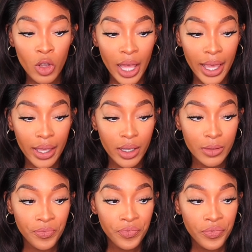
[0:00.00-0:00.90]
like
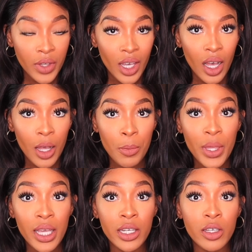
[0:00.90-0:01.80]
a
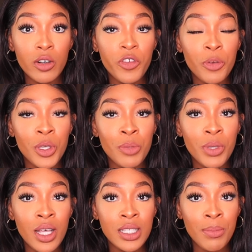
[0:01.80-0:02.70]
big deal for me,
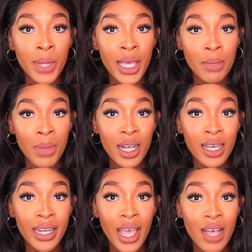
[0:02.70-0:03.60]
because I'm like, am I
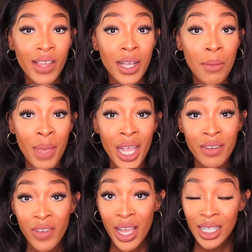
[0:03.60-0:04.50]
gonna have like a
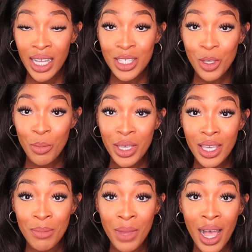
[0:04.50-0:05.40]
magnifying glass on
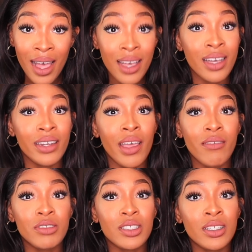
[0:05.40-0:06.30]
me? Am I gonna
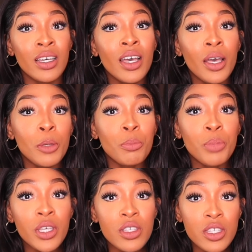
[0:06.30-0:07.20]
have to
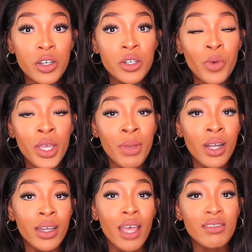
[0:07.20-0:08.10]
be a certain way? Am I
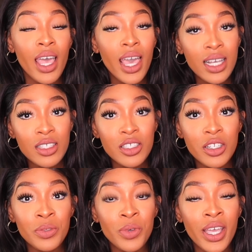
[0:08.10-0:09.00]
gonna have to act a
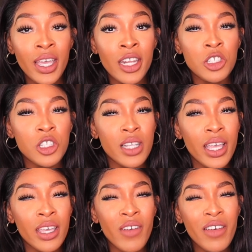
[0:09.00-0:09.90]
certain way? And it's just
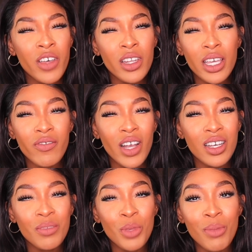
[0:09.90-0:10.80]
like, if I felt like if I
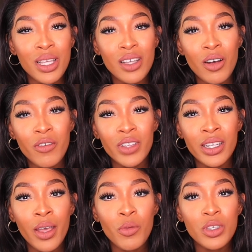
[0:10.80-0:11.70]
couldn't be myself,
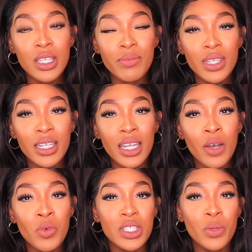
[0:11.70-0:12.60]
then that was something that
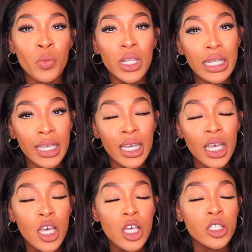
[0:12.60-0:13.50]
I wasn't willing
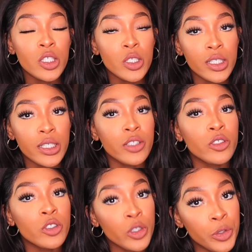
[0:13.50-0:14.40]
to
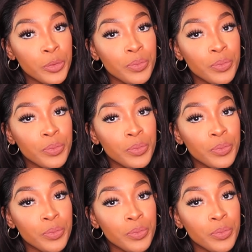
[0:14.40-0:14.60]
do.